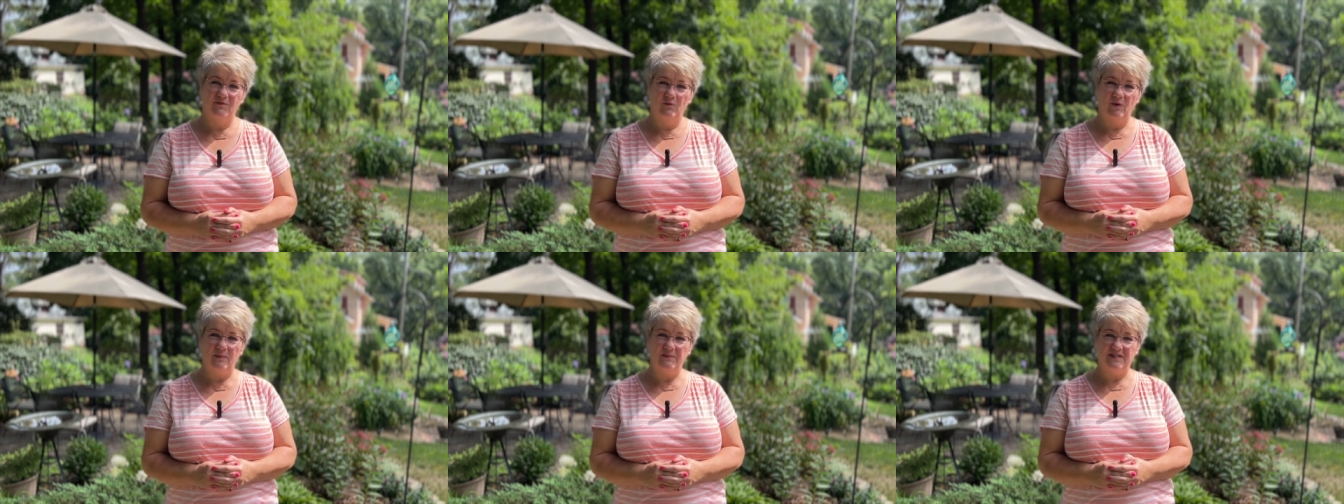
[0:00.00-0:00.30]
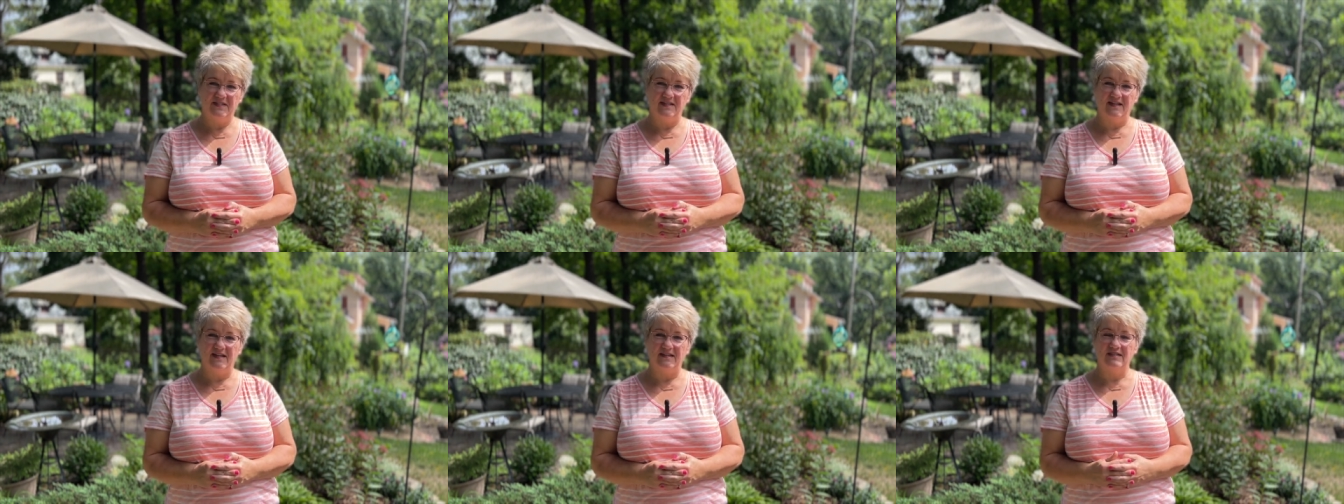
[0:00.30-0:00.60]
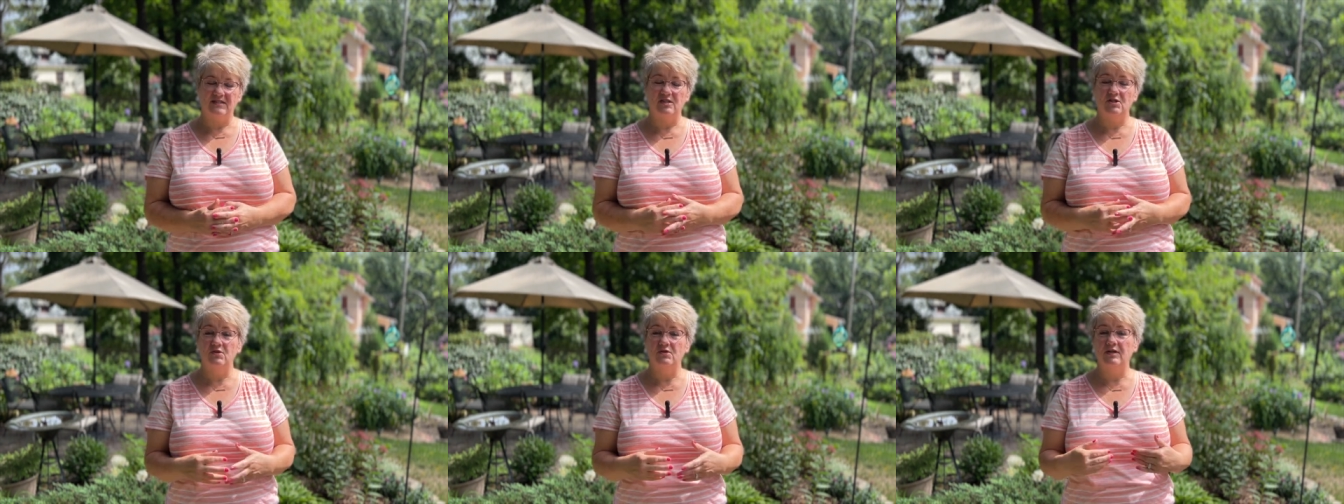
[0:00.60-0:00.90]

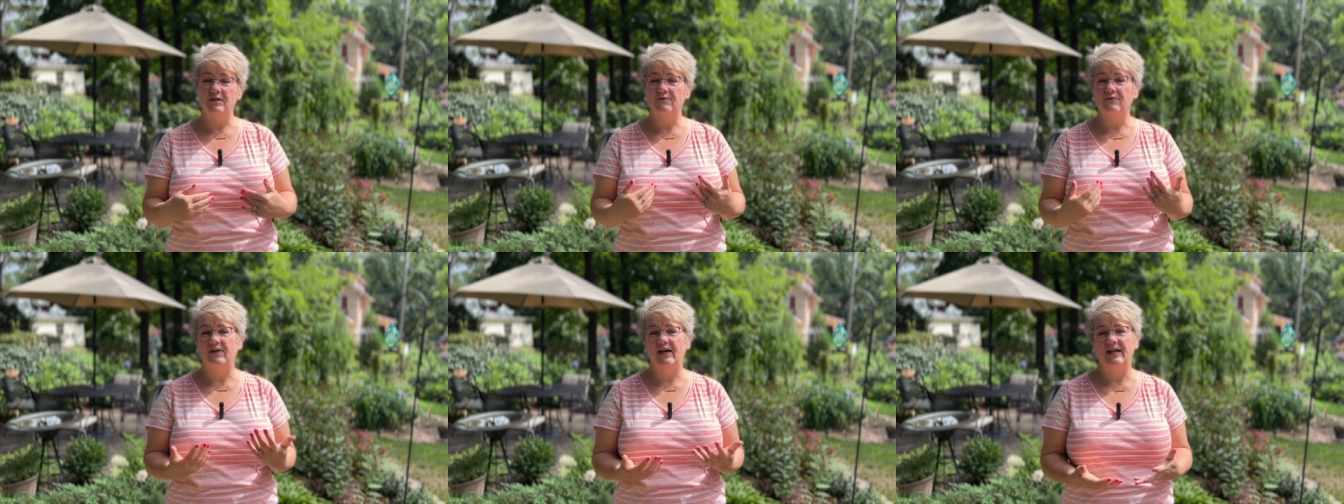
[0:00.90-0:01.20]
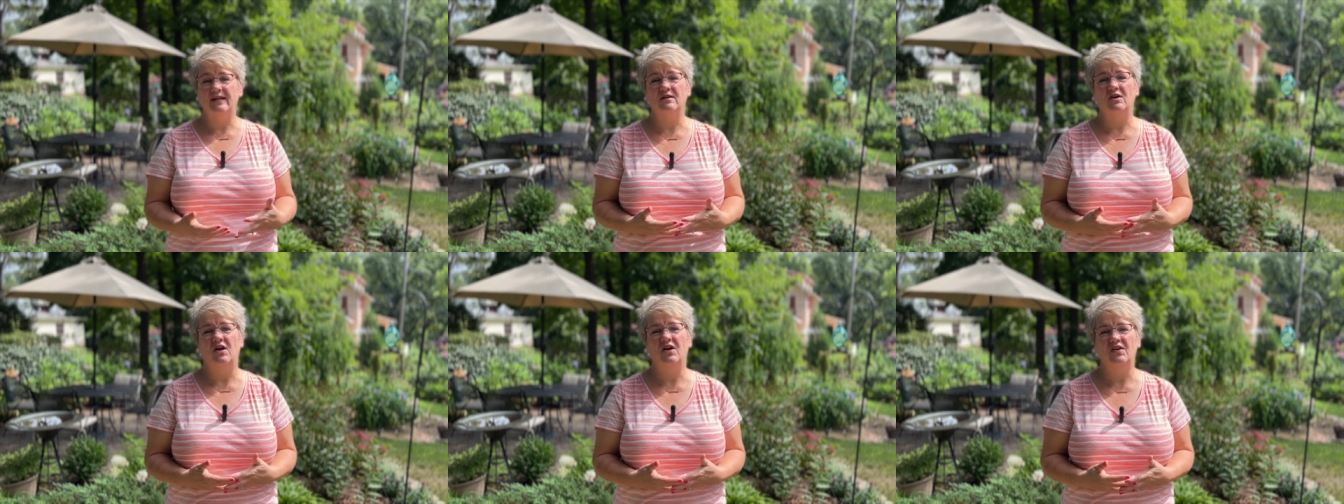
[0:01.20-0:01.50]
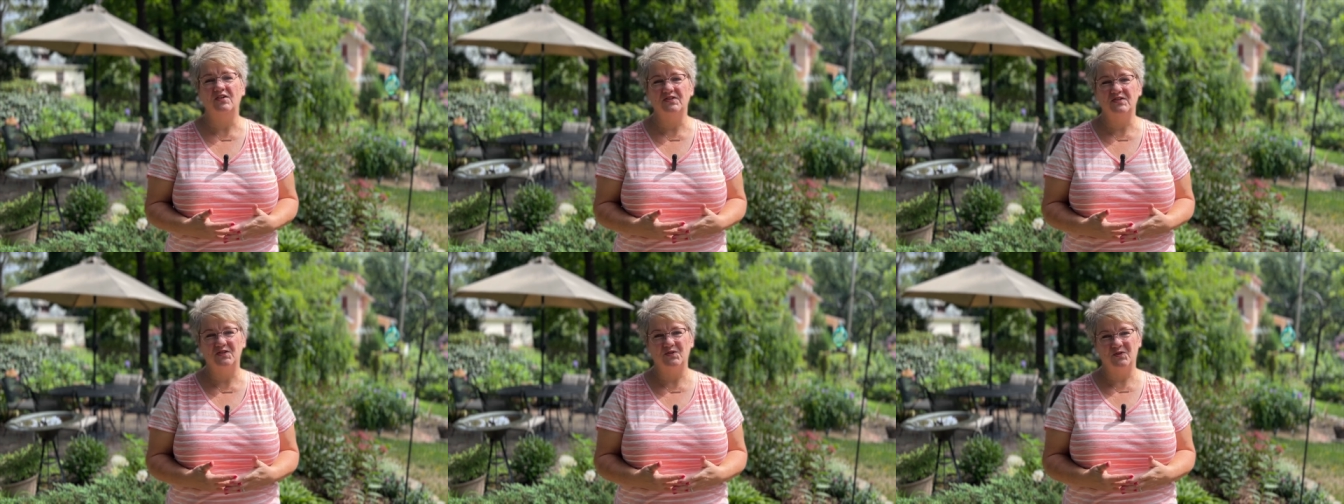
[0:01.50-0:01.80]
websites, you can find
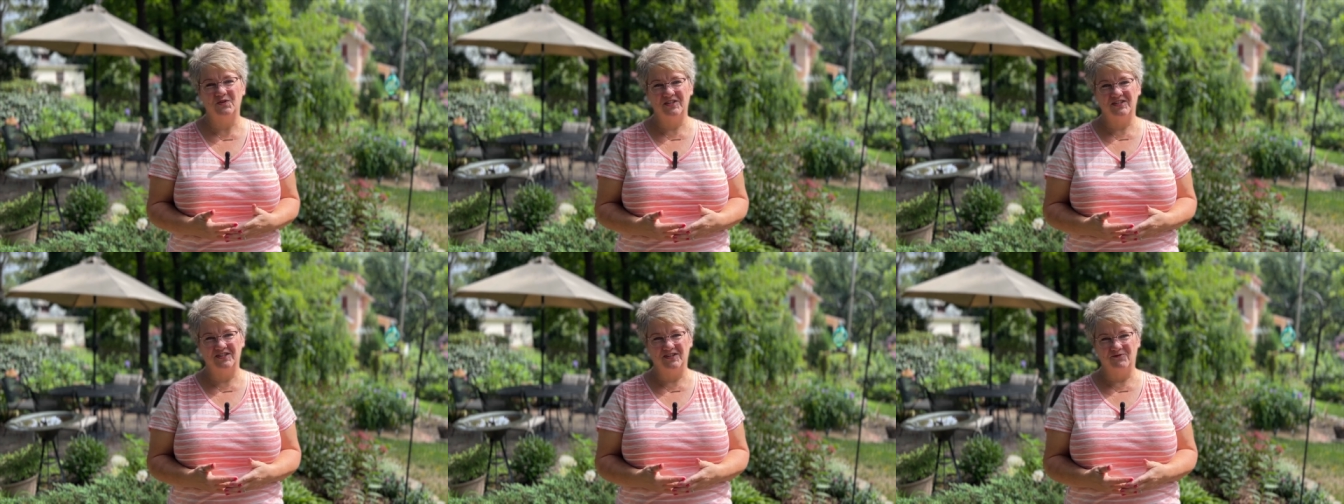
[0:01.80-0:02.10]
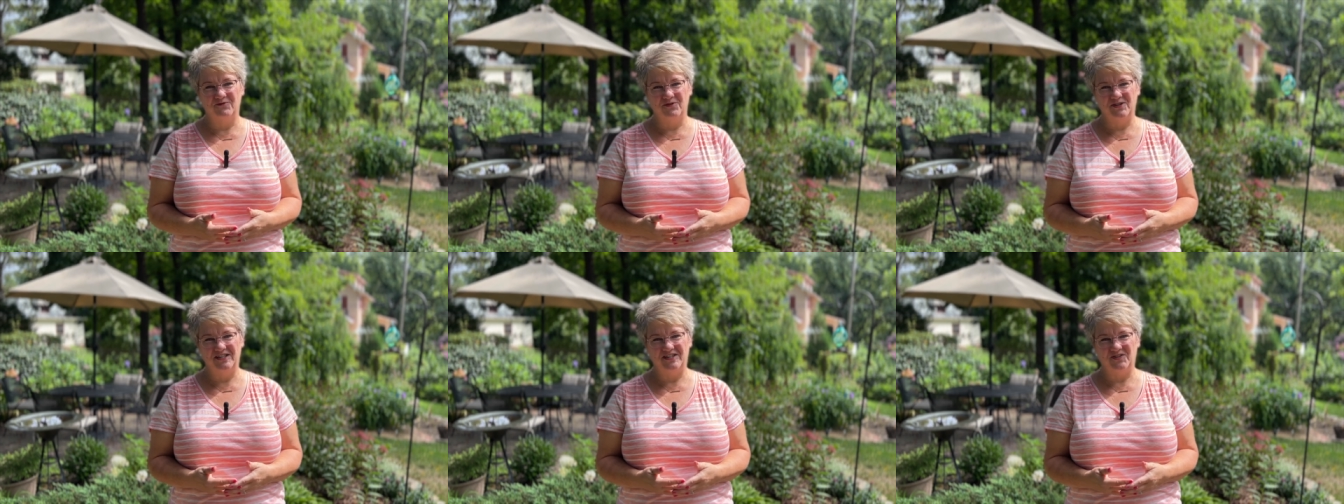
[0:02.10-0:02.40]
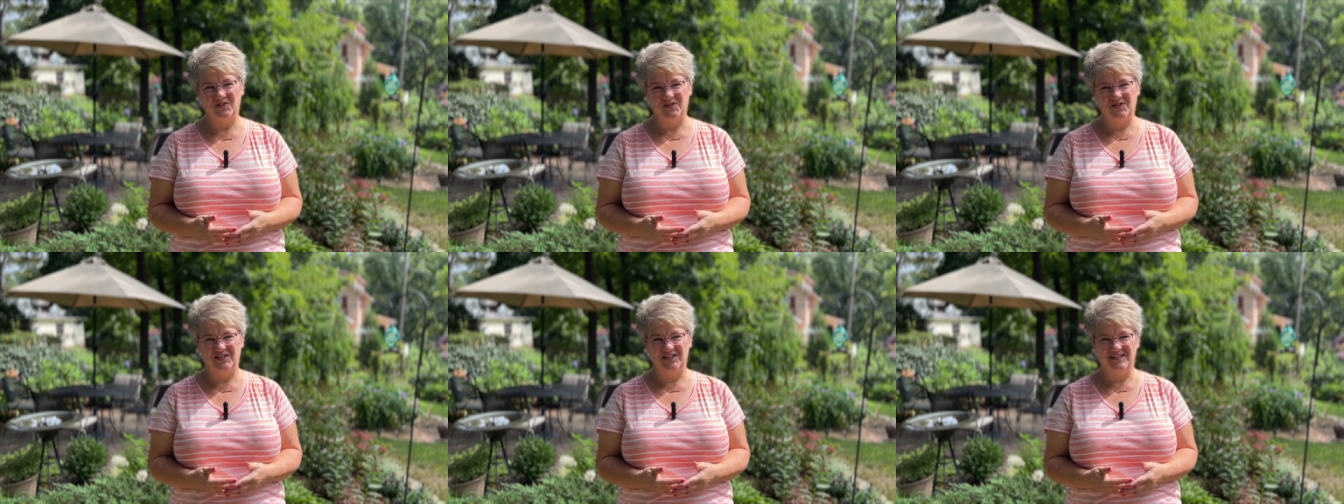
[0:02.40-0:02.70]
all sorts of
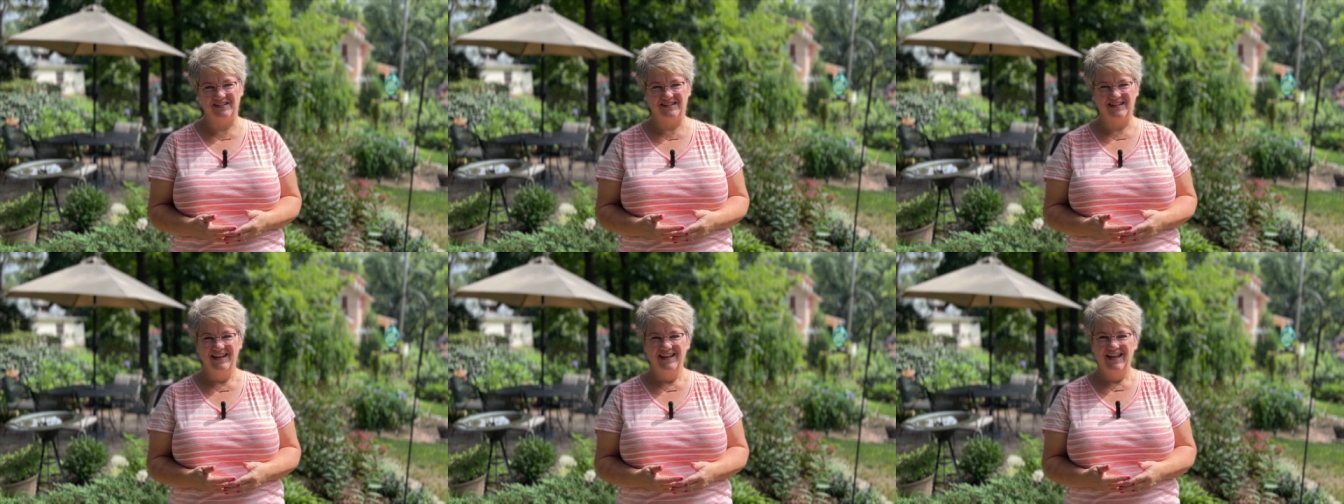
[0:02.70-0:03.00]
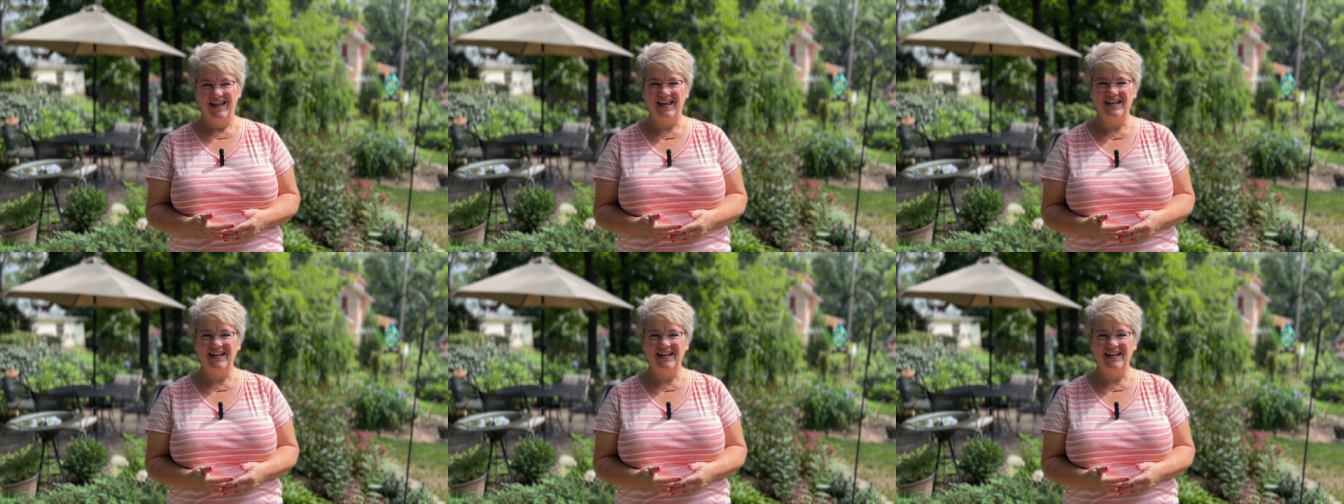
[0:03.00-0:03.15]
resources